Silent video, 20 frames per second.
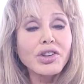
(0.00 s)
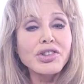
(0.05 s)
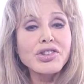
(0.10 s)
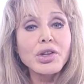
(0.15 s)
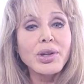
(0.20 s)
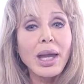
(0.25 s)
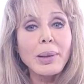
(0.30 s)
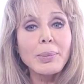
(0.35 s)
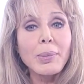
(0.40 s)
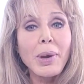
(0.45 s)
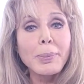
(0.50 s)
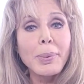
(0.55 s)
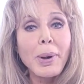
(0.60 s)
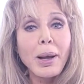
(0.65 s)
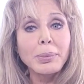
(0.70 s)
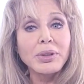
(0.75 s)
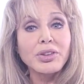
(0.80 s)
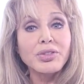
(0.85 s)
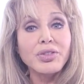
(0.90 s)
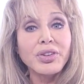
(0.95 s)
also get my
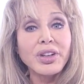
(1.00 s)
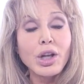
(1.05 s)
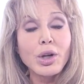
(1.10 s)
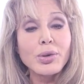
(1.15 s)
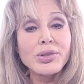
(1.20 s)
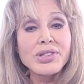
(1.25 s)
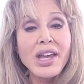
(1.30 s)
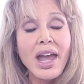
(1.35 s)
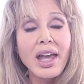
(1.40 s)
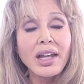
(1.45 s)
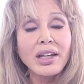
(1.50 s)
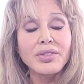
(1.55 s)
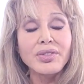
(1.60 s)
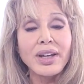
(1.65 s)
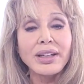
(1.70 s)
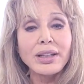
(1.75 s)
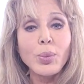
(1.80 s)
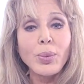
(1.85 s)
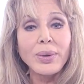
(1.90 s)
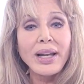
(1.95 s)
public videos ahead
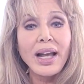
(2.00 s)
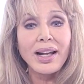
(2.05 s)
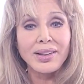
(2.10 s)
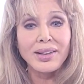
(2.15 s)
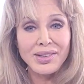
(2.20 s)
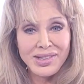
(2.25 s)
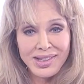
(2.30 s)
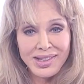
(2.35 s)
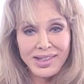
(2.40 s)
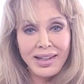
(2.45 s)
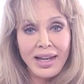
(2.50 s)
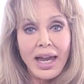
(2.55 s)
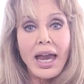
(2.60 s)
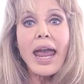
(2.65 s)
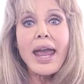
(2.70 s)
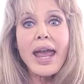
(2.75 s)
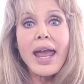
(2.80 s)
of anyone else.